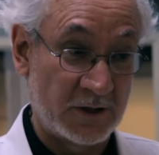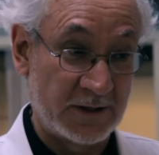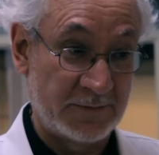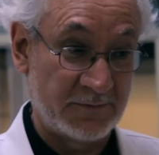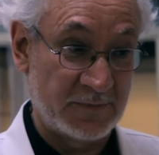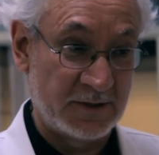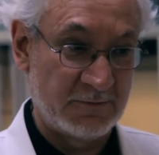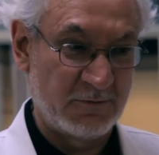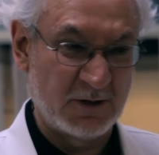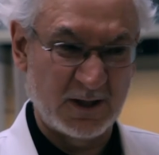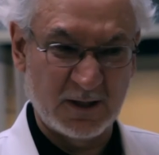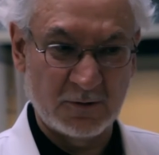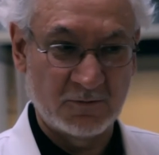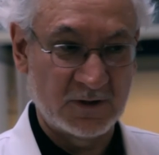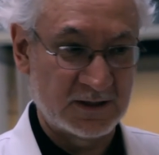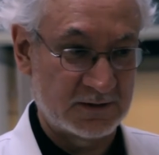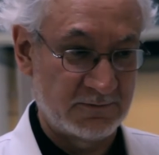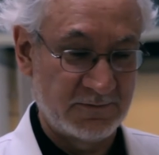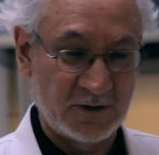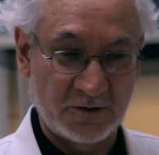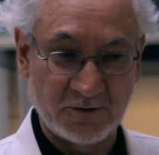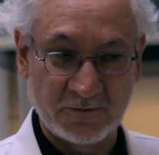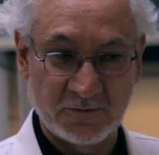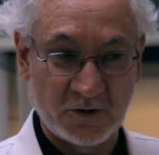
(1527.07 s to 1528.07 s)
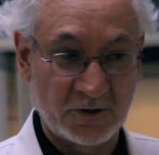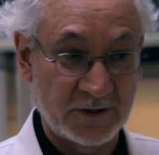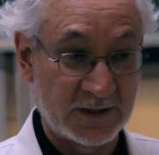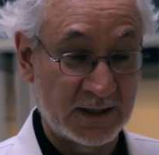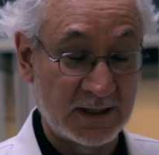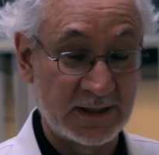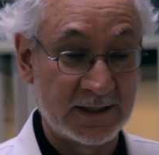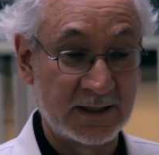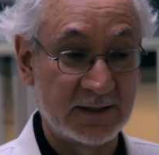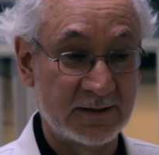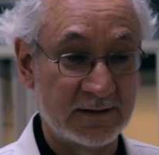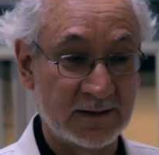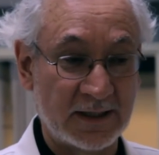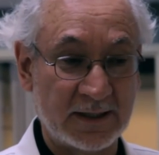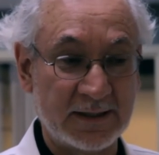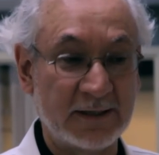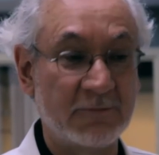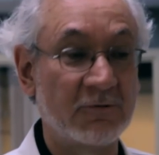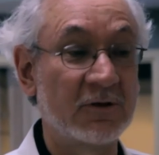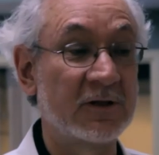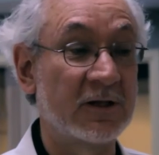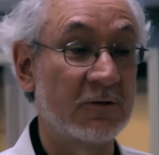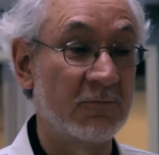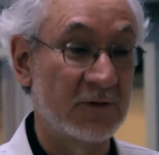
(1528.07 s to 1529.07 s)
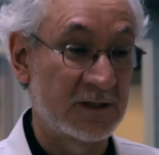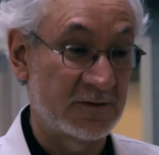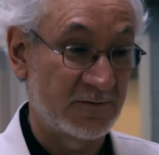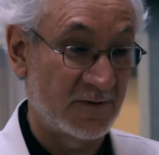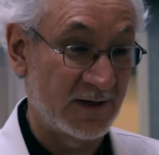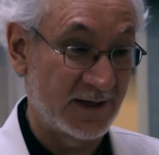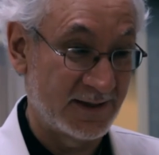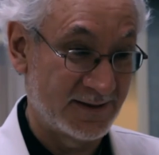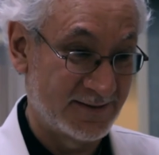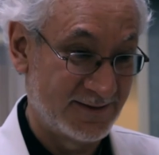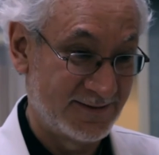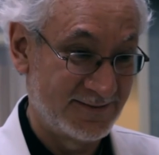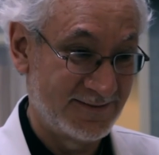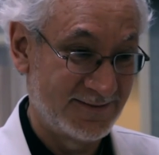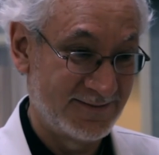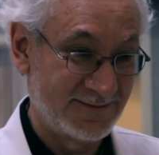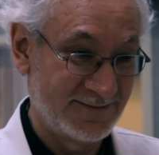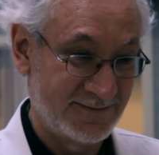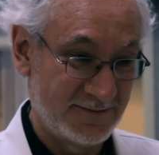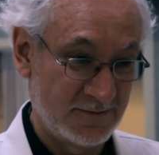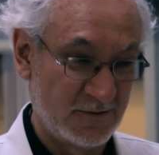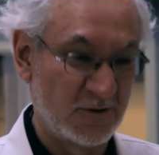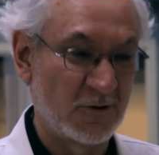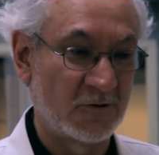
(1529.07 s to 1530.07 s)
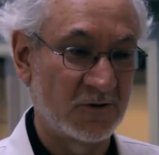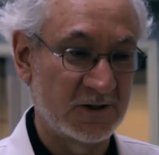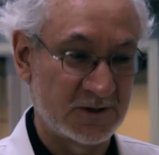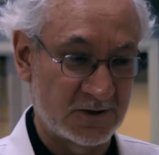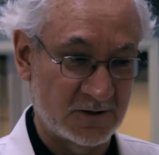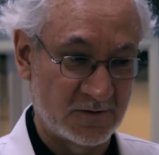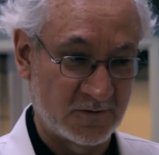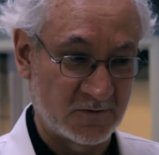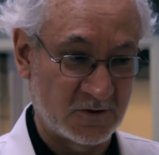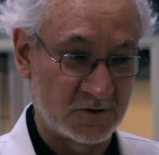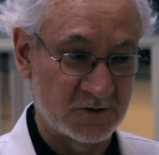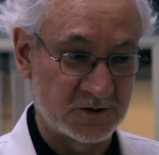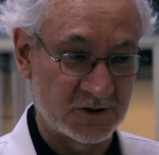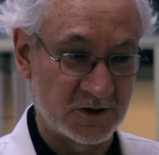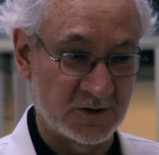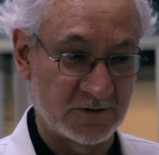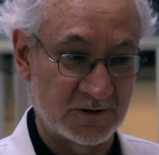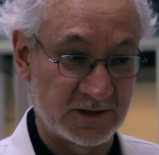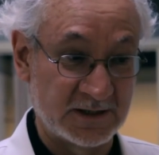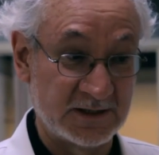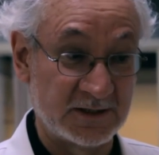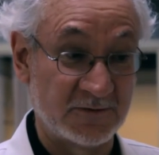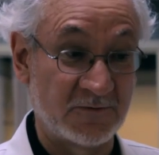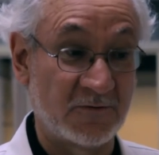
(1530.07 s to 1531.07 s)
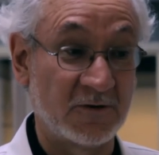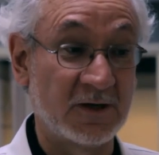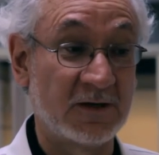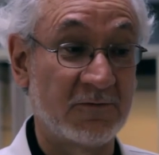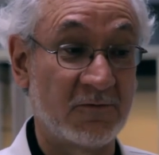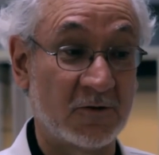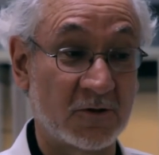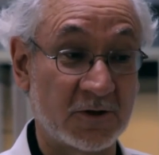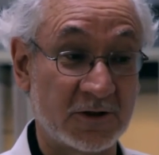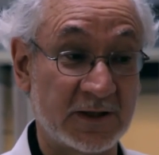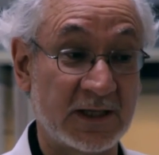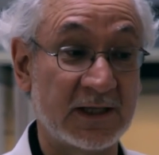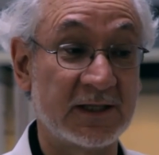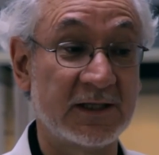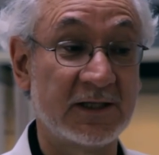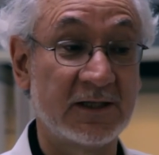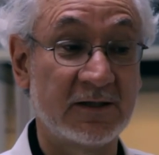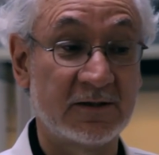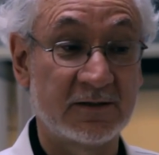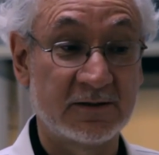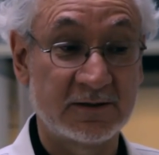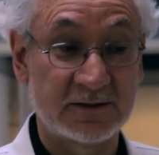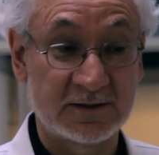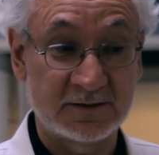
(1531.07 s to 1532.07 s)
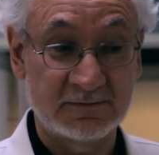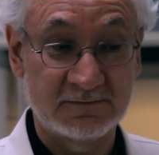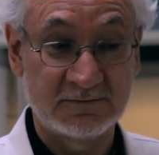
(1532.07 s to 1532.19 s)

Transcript: prep. Everything was very, very clean and everything was fine. No reason of concern. He's free for 10 years.